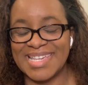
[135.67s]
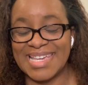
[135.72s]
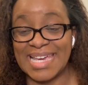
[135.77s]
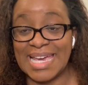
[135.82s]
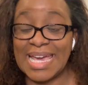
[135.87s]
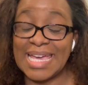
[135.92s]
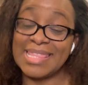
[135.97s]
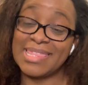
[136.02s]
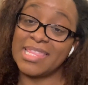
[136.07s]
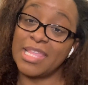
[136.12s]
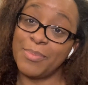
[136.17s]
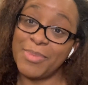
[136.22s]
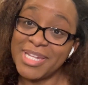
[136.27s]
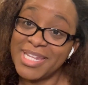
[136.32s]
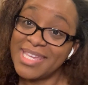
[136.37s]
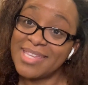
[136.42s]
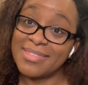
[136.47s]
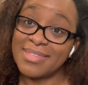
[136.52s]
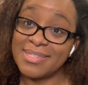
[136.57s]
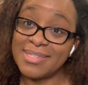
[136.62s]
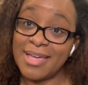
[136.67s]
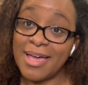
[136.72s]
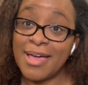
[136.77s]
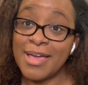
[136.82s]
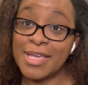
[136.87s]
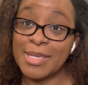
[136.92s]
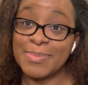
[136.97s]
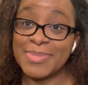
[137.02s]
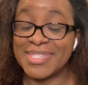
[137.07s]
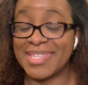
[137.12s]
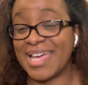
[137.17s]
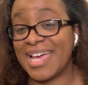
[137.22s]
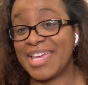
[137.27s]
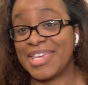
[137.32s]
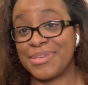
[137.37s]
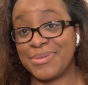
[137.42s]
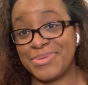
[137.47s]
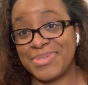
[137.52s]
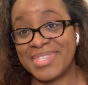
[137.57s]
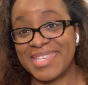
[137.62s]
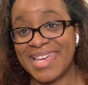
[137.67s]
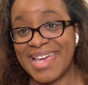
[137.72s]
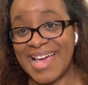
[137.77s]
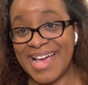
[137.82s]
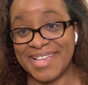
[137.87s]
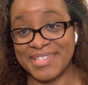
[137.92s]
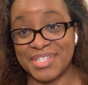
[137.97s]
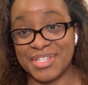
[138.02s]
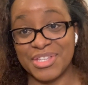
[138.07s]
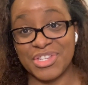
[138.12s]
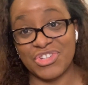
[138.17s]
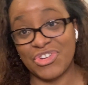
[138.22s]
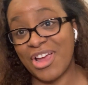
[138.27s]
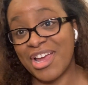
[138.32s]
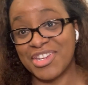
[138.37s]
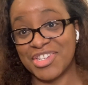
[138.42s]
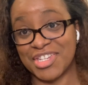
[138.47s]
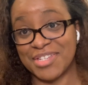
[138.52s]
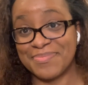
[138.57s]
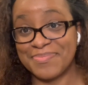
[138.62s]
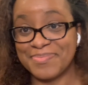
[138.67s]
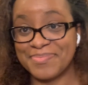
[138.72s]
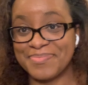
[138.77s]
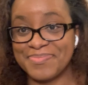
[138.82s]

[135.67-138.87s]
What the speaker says: and limiting the times that I use it as a distraction.